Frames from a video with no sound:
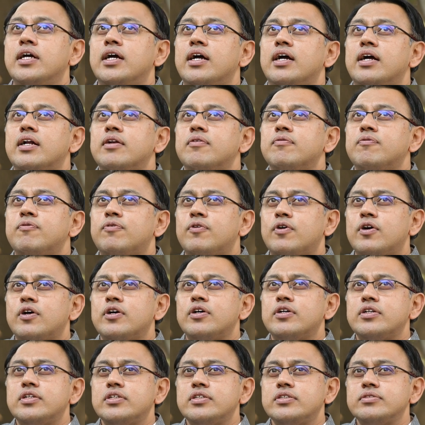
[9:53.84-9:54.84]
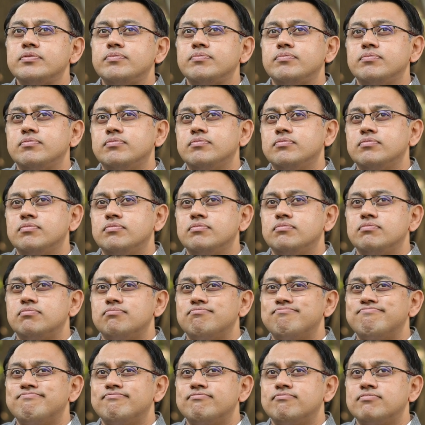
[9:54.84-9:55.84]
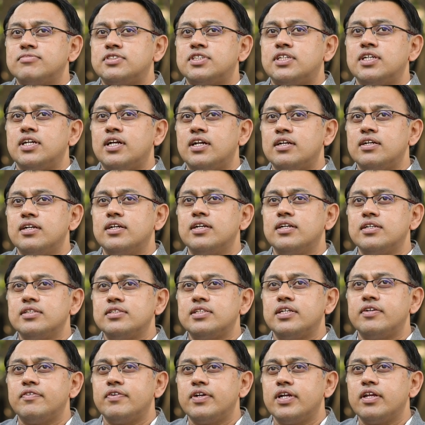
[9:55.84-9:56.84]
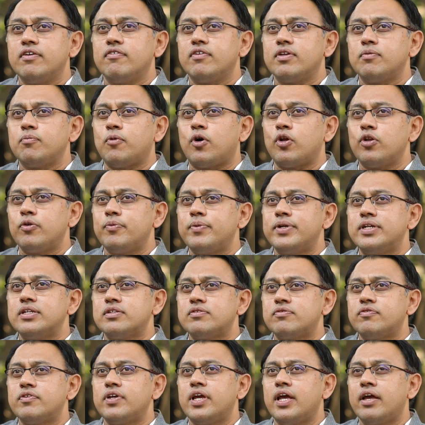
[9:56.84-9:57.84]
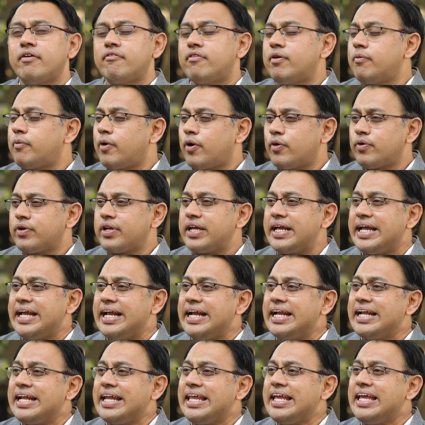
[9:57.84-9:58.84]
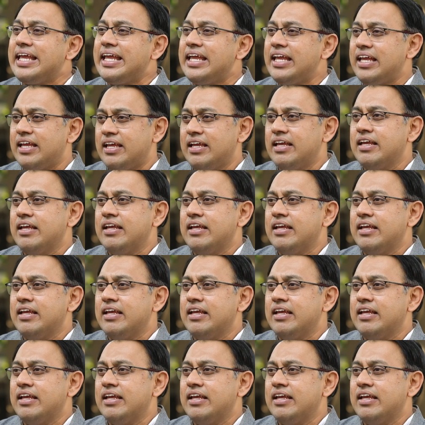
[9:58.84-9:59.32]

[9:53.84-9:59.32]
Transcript: And for um, three hundred seventy-one monuments, we have about eighty